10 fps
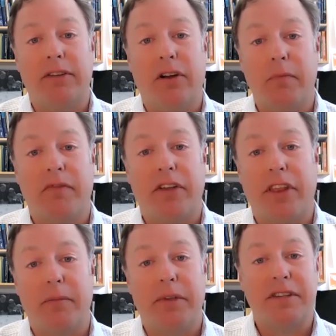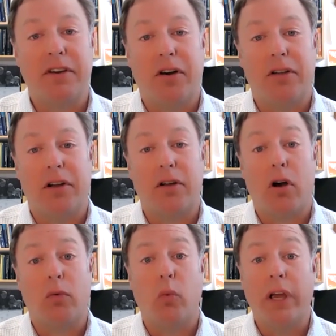term for them are
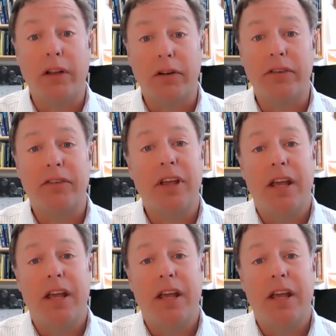called wigglers.